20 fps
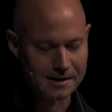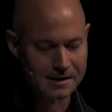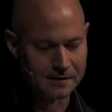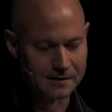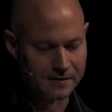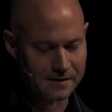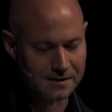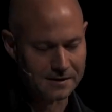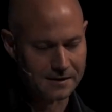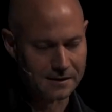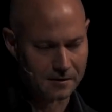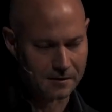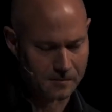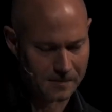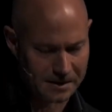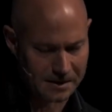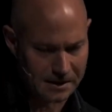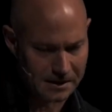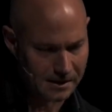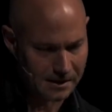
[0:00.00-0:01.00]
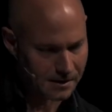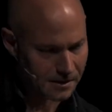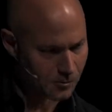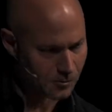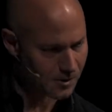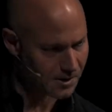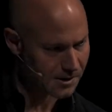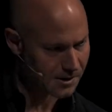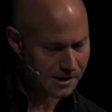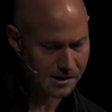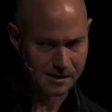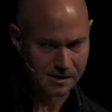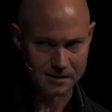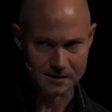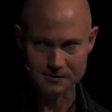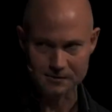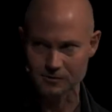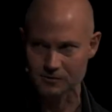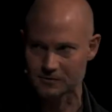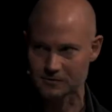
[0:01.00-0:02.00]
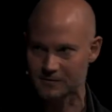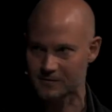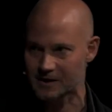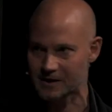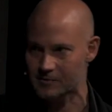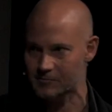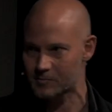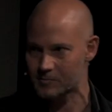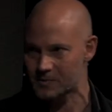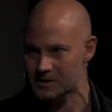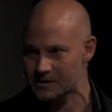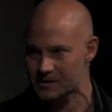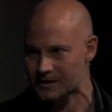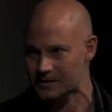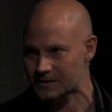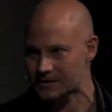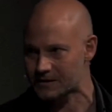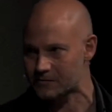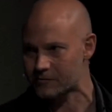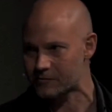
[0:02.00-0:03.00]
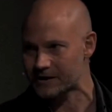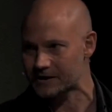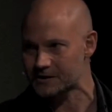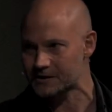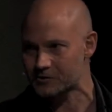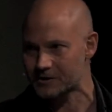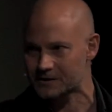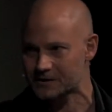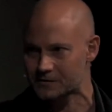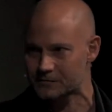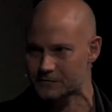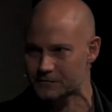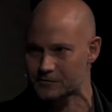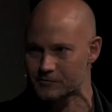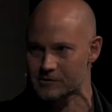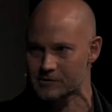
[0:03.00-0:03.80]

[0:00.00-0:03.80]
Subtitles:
Navid Kermani once told me that in a radio interview.